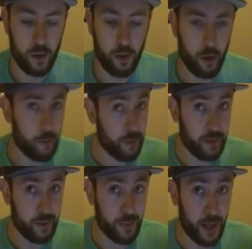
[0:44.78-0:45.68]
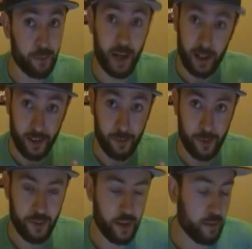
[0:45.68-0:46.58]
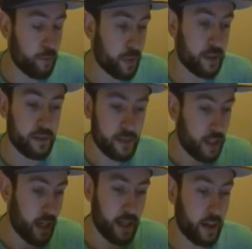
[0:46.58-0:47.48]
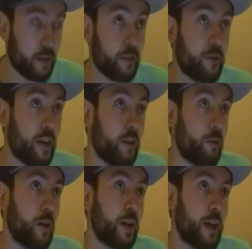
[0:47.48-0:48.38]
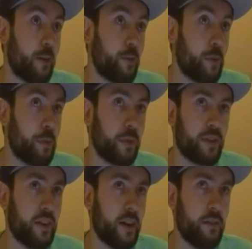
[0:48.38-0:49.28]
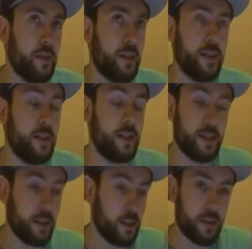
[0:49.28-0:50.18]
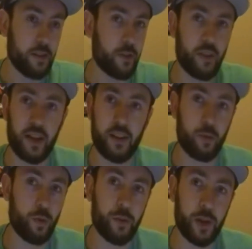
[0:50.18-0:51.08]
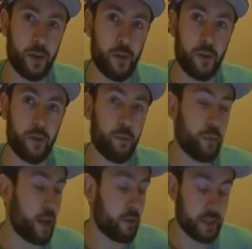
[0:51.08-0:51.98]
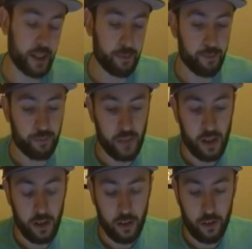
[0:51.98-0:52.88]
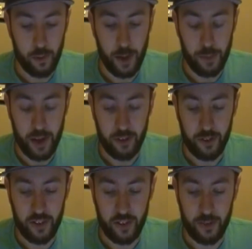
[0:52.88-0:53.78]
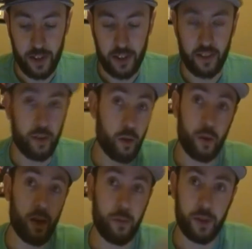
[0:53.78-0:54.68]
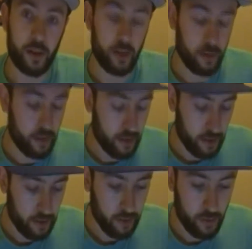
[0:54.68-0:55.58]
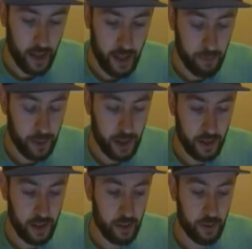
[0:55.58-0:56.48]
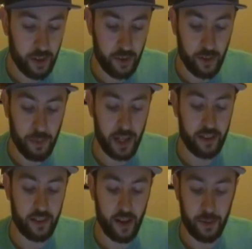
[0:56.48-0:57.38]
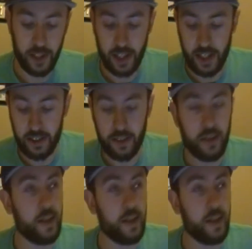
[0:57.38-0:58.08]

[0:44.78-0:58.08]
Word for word: No hard feelings, Mom, but I love you still. But I understand you're trying to care for me, but still. Just had this one video to do, but that was it. So my apologies in advance. I don't know how I'm going to do that, but anyways, get back to the topic at hand.